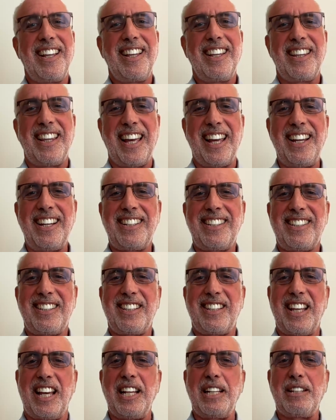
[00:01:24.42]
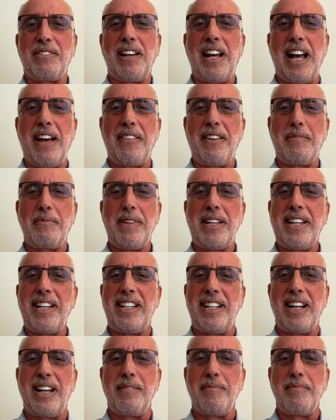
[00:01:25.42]
Thanks for having me,
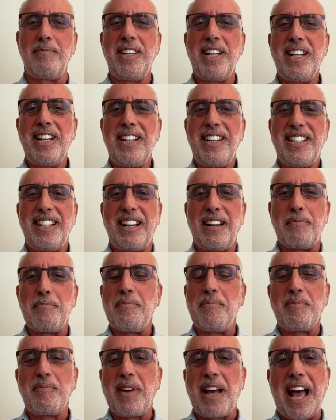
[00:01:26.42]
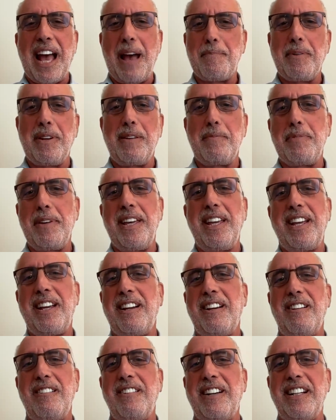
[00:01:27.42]
and I'm happy to be
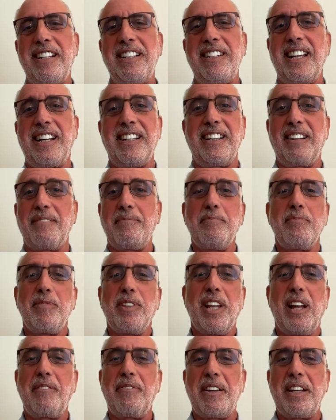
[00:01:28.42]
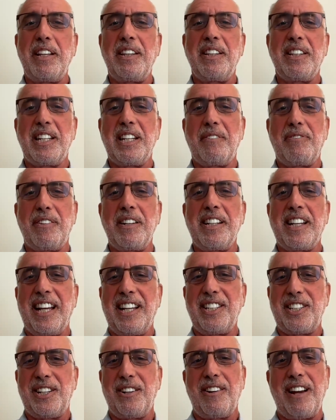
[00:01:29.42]
here, and I'm loving the different
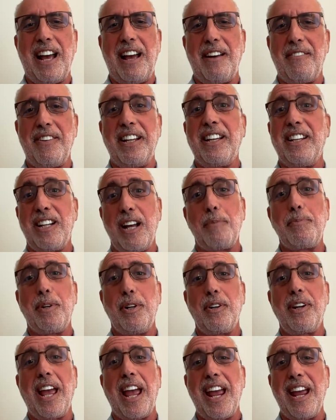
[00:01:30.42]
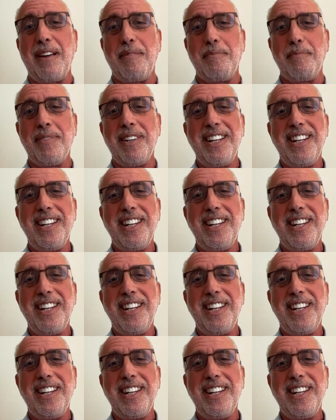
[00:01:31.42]
guests you're having and Up Your Game.